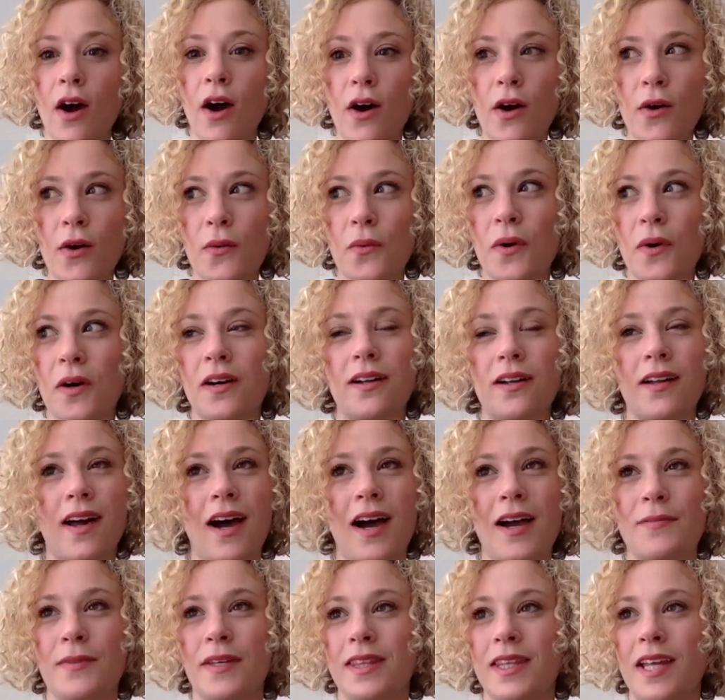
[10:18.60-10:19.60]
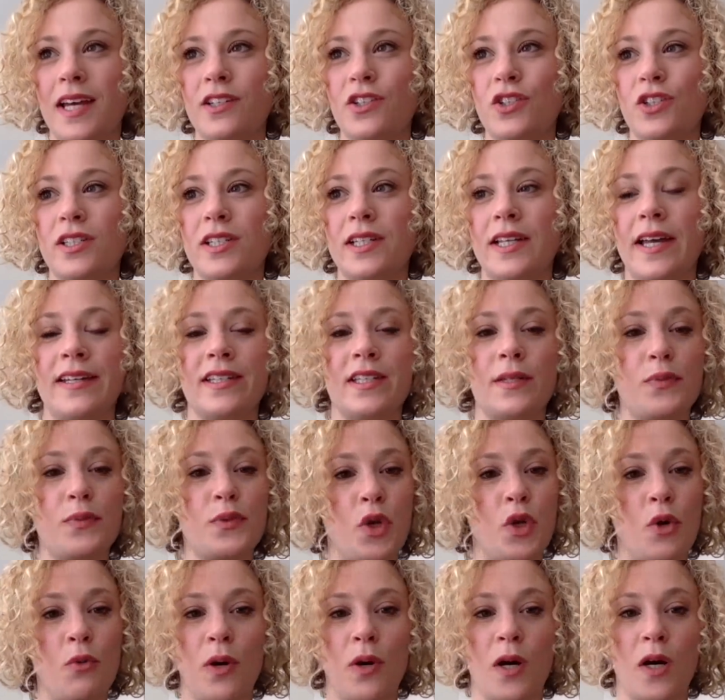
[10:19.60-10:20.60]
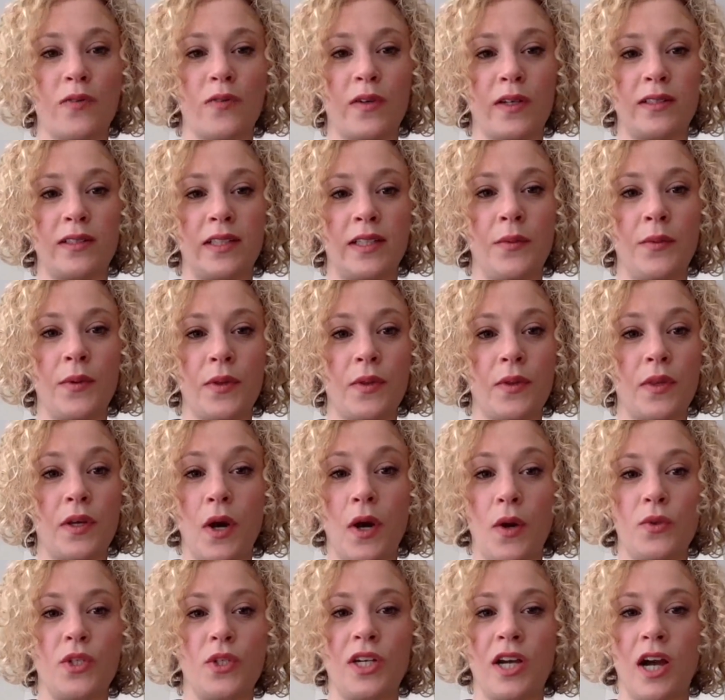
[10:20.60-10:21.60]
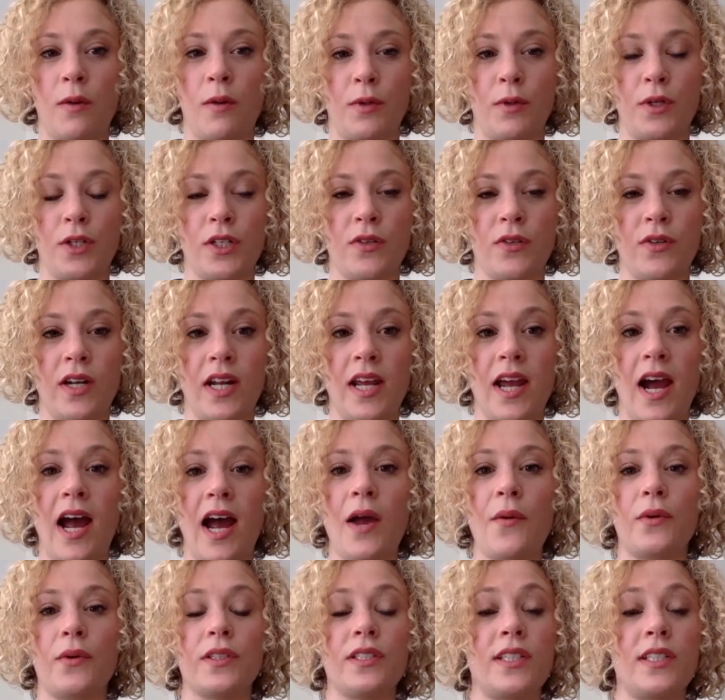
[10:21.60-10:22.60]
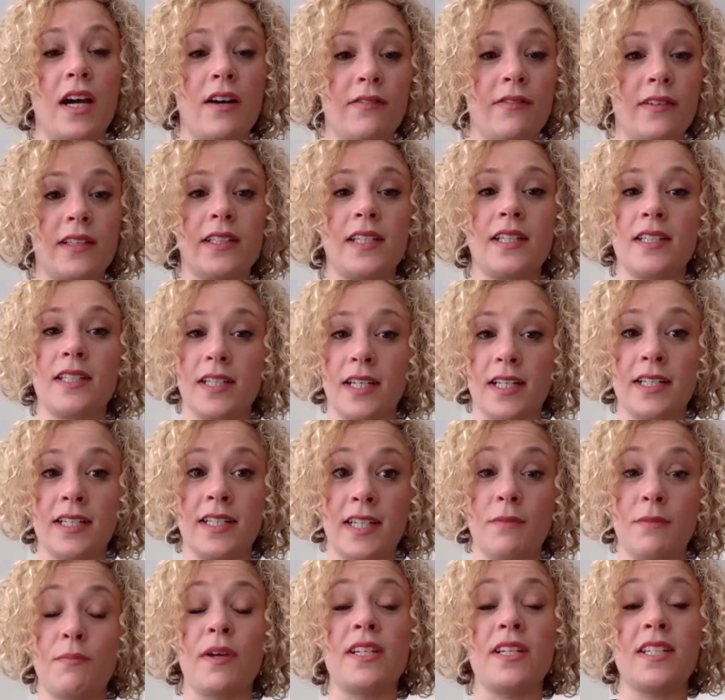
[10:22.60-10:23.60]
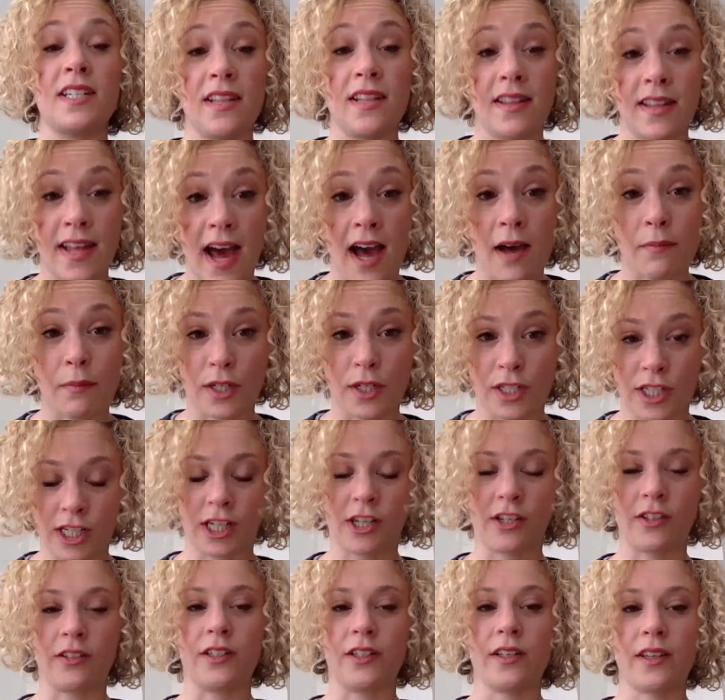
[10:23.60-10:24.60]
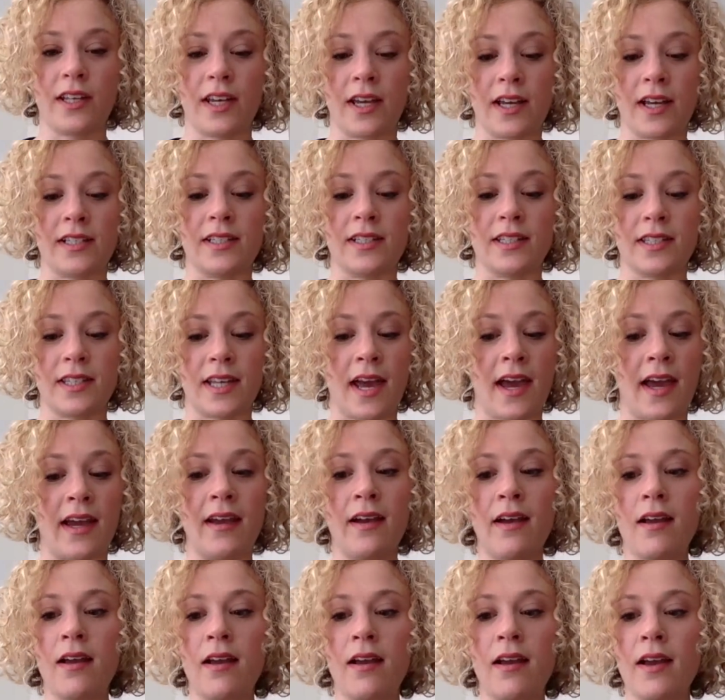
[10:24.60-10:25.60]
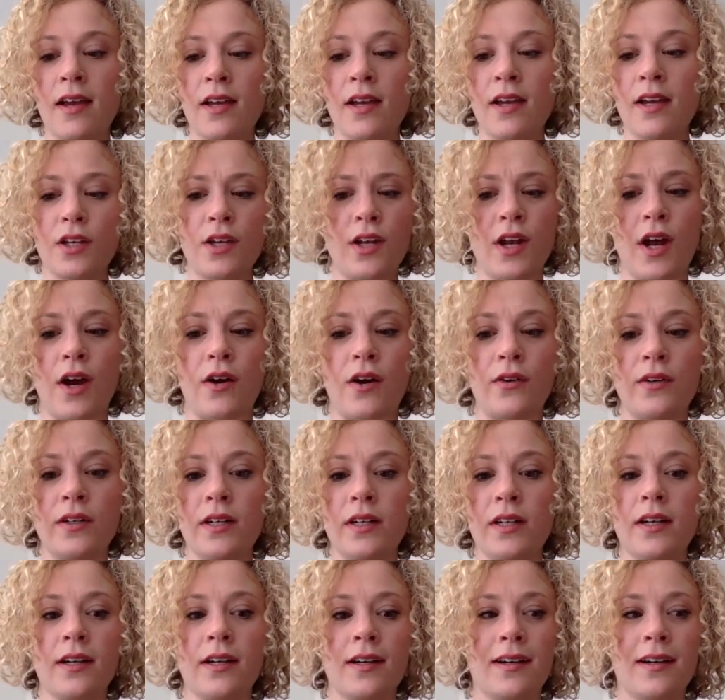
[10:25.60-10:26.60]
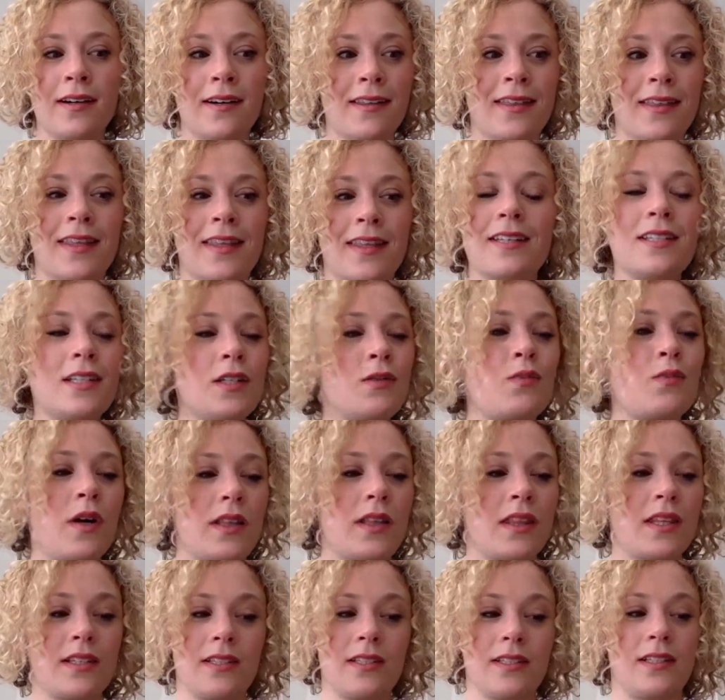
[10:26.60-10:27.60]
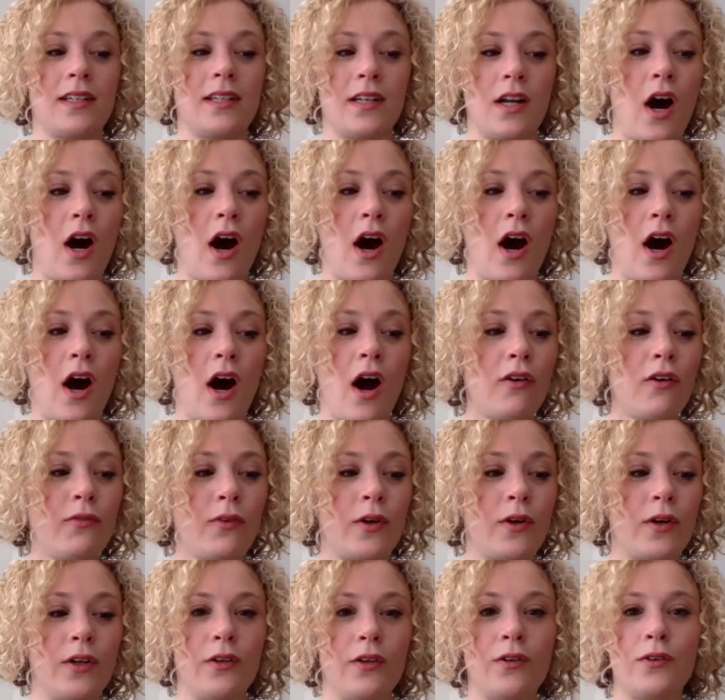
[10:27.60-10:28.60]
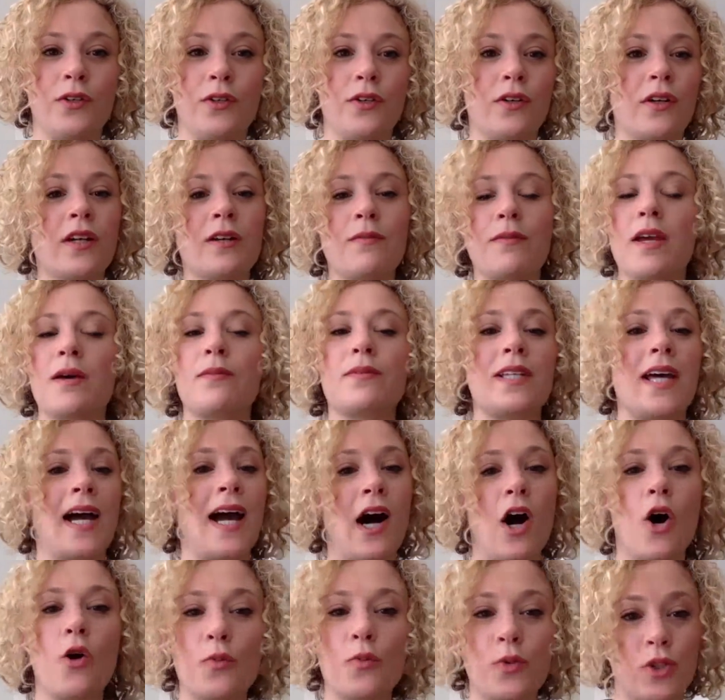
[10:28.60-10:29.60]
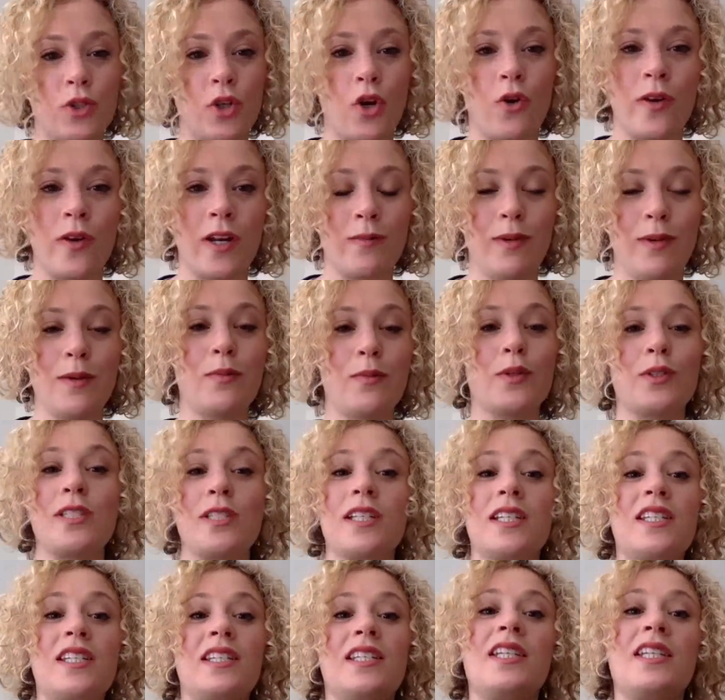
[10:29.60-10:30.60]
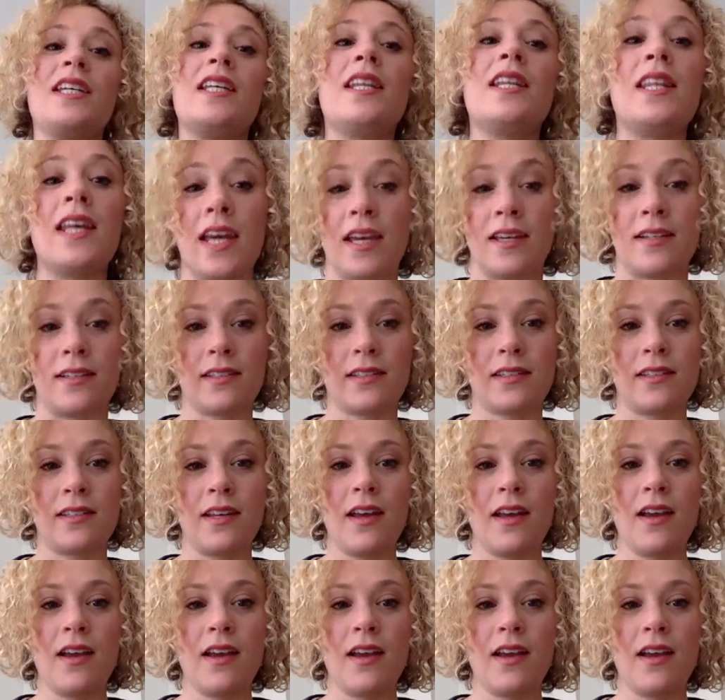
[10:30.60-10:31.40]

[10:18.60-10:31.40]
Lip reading: oh, well, I mean, that just lines up so perfectly with the coaching opportunity, I will definitely dig deep into that particular thing and say, you know, this is what this is going to offer you. You're going to be able to help so many people to see this.